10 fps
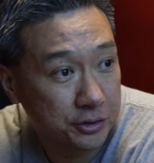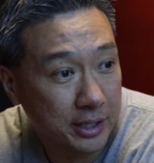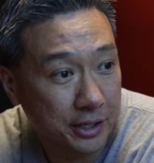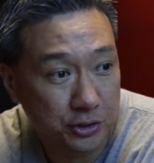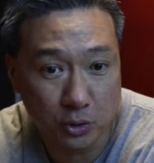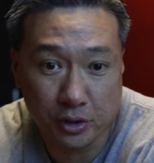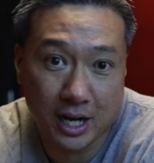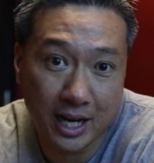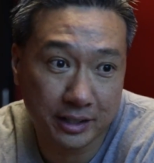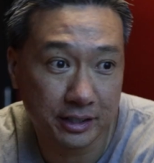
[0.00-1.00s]
You guys are going to the
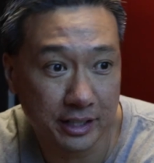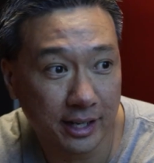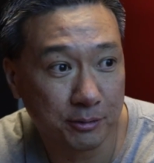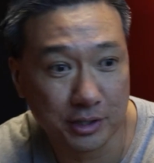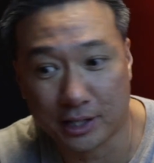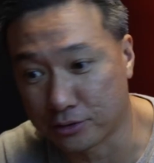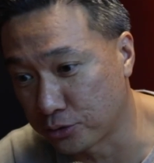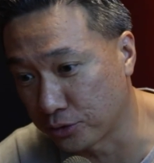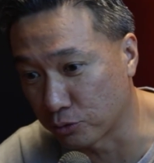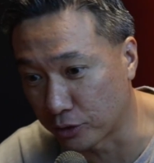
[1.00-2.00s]
hockey games. You guys are
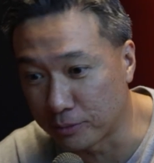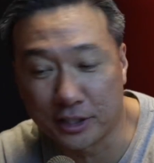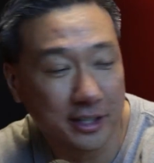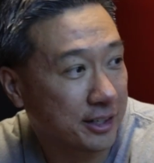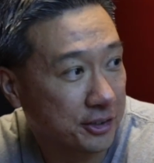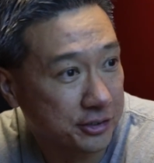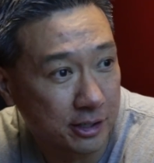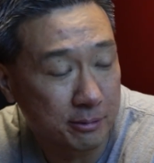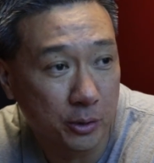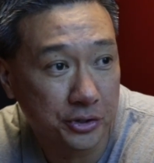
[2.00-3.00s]
doing the ribbon-cutting
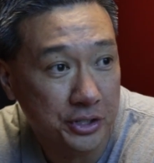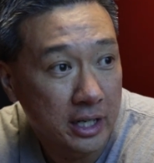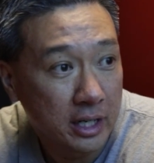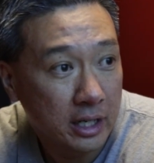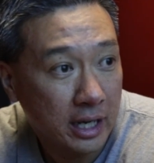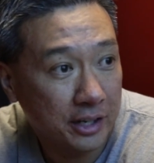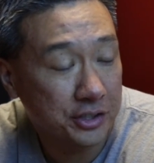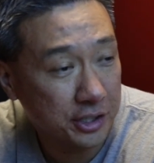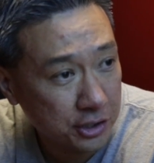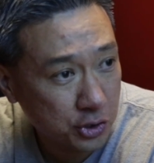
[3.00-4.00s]
ceremonies. Has
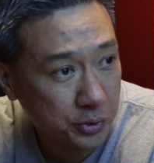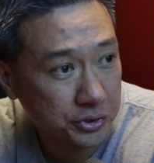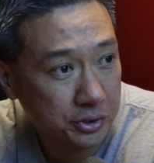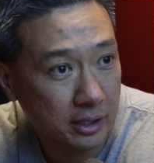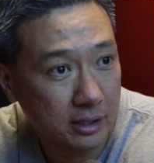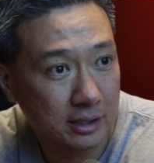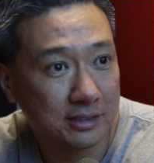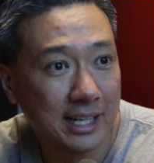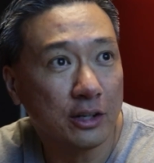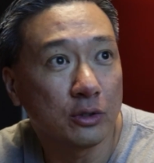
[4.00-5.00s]
interest, is
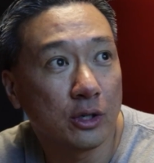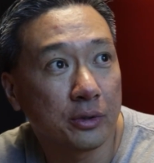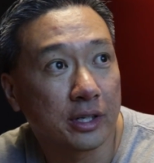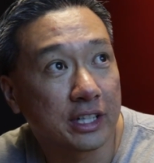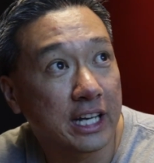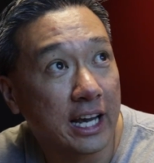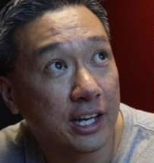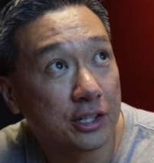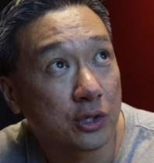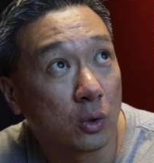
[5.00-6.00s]
that alone a
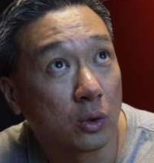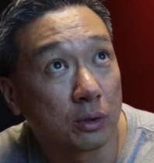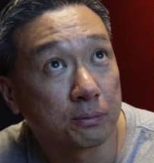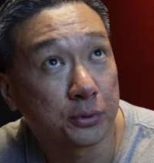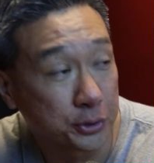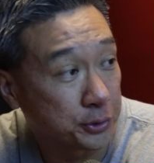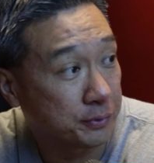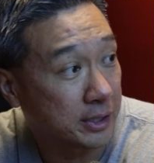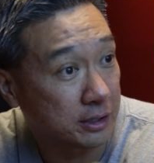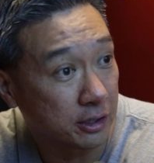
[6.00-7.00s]
gauge or proof
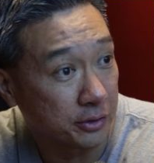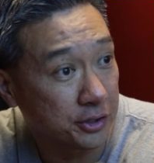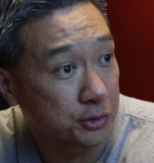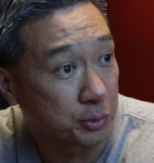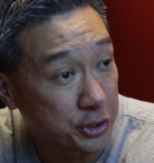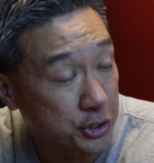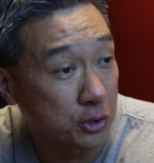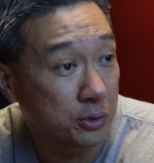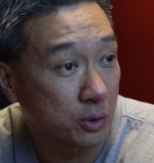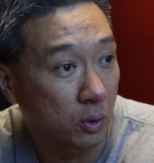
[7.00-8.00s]
that there is
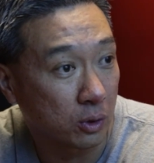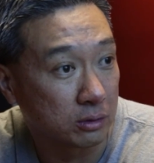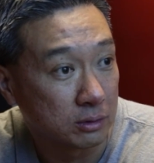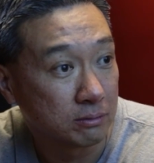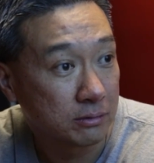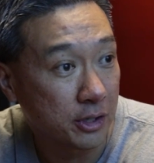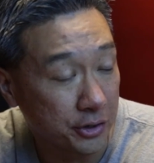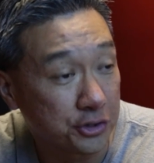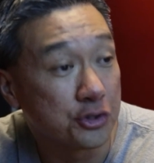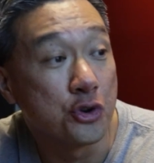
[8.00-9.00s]
renewed or there
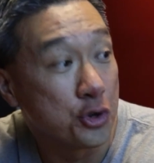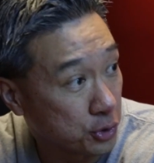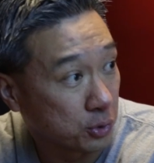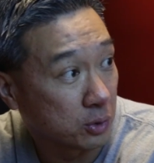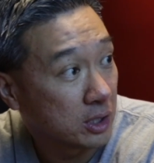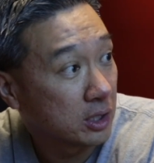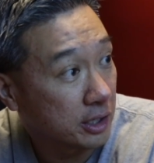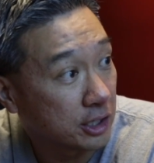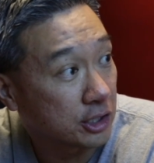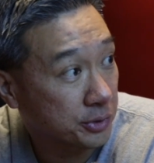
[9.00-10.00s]
is new
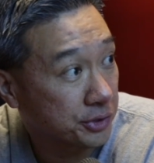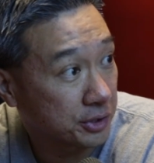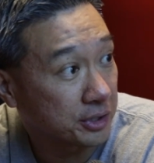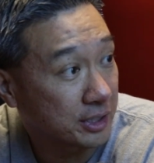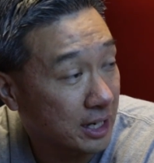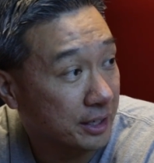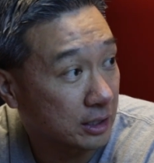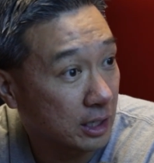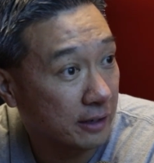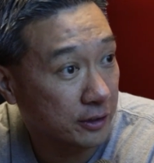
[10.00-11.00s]
interest in Gennady
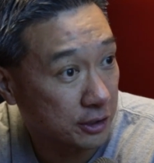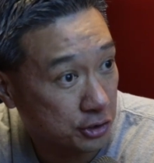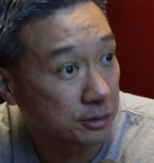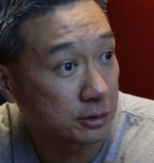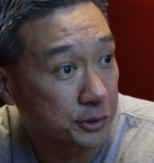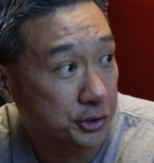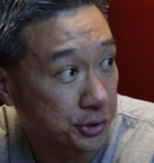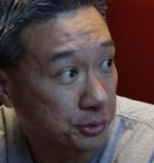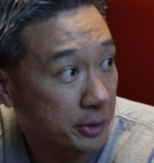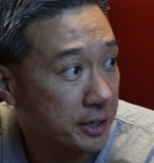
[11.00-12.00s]
Golovkin in terms of his
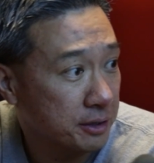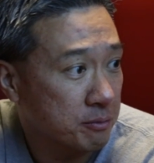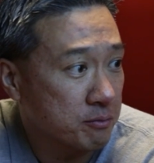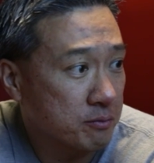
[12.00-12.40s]
Q rating?